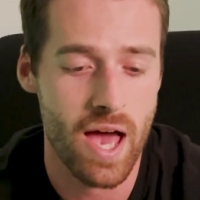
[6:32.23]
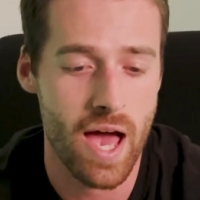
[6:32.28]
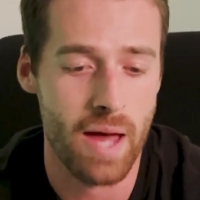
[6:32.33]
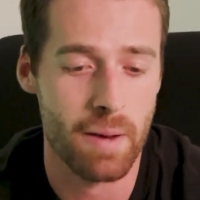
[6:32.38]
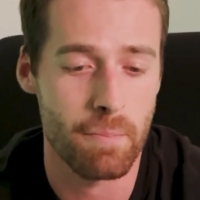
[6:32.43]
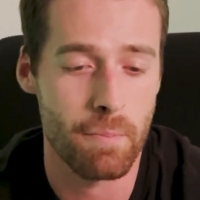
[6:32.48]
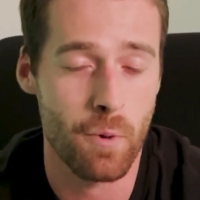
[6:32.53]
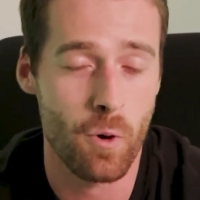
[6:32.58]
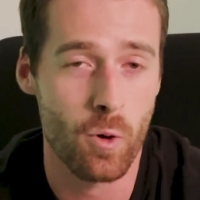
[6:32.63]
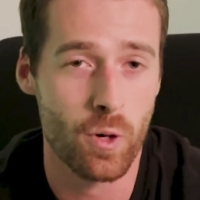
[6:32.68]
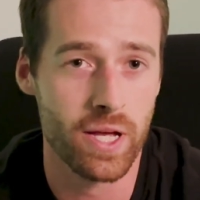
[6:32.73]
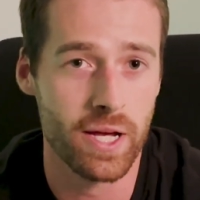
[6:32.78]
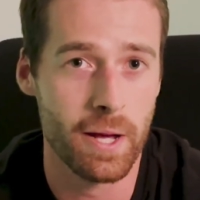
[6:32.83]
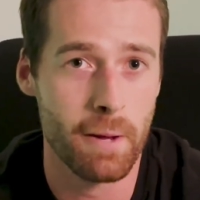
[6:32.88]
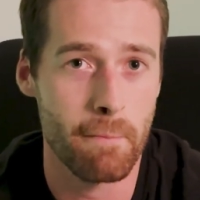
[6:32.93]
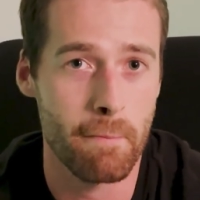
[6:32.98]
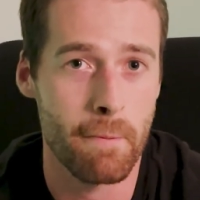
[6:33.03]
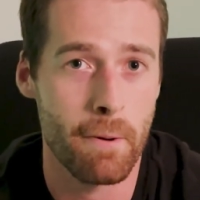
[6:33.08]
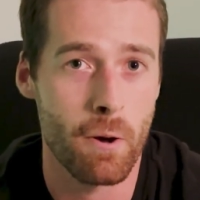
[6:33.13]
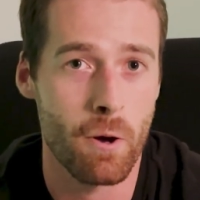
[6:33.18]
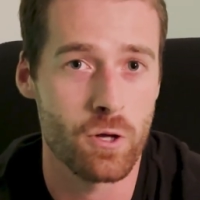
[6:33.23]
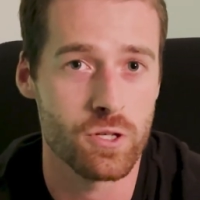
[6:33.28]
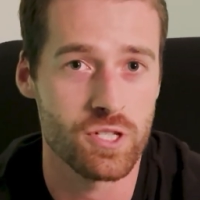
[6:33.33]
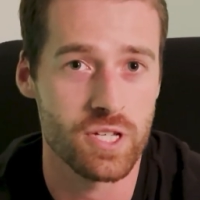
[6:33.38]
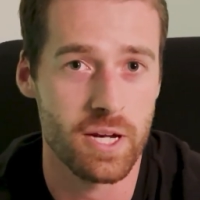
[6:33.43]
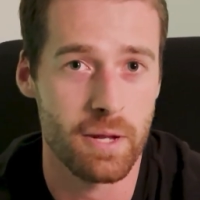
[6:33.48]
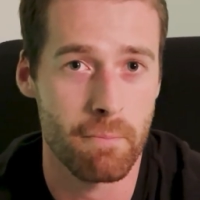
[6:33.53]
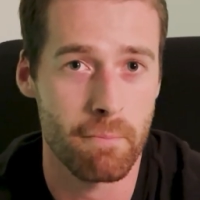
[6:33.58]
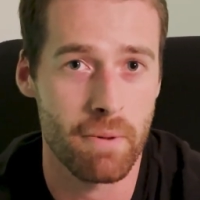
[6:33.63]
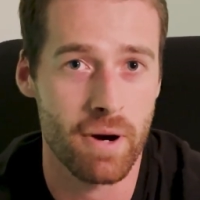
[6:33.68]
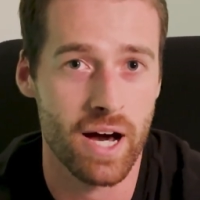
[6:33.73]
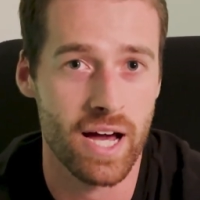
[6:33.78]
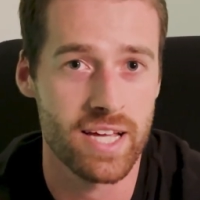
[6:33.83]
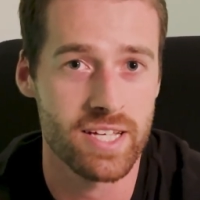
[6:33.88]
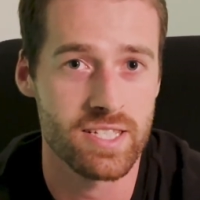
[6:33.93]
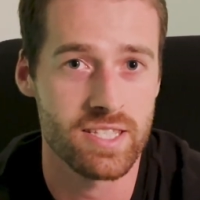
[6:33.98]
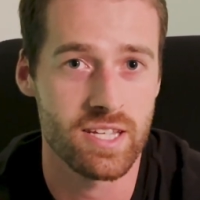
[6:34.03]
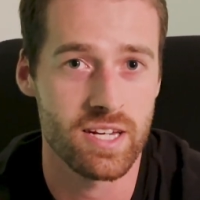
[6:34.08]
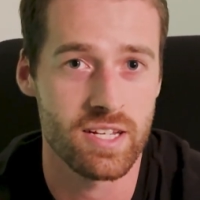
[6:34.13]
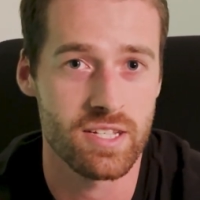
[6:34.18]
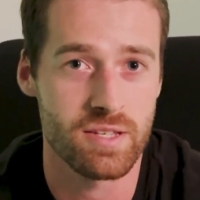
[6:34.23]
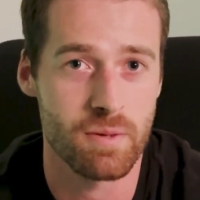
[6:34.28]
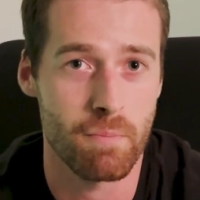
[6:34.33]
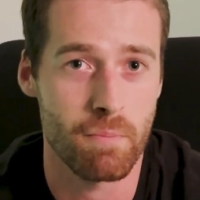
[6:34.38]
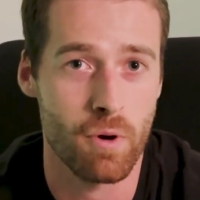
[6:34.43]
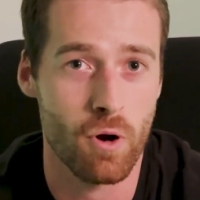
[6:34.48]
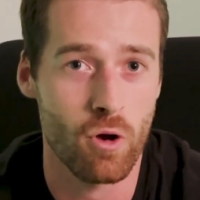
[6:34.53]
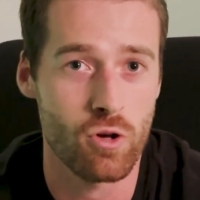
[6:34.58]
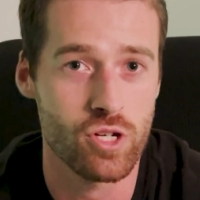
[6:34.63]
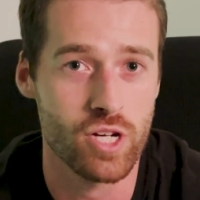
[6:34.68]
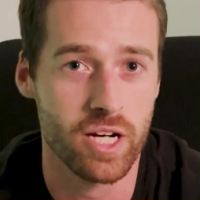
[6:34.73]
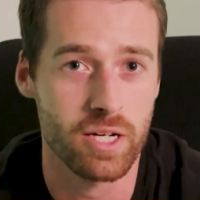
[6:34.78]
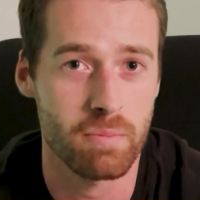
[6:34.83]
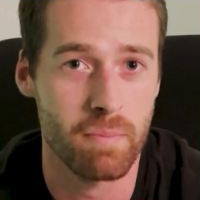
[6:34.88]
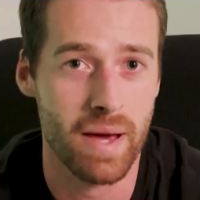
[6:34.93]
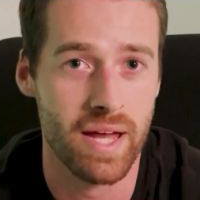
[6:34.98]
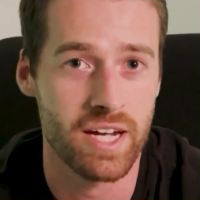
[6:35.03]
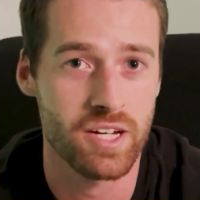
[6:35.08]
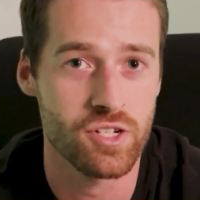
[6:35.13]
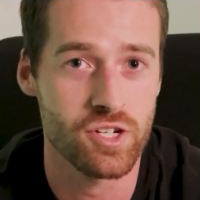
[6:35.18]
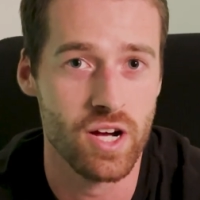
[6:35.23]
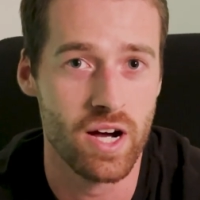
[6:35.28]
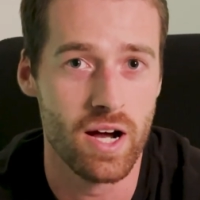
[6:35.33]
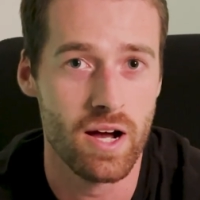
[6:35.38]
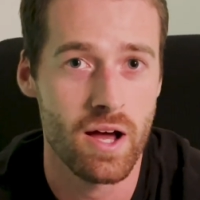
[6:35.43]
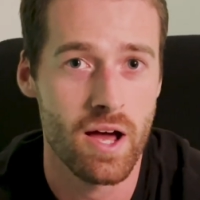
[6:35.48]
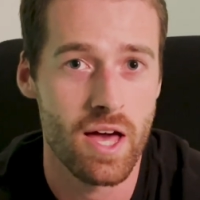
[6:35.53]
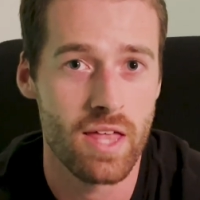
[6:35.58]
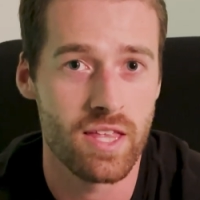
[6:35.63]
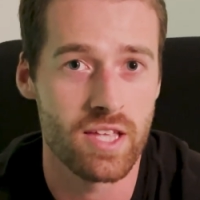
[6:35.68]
and putting a person in place that is a project manager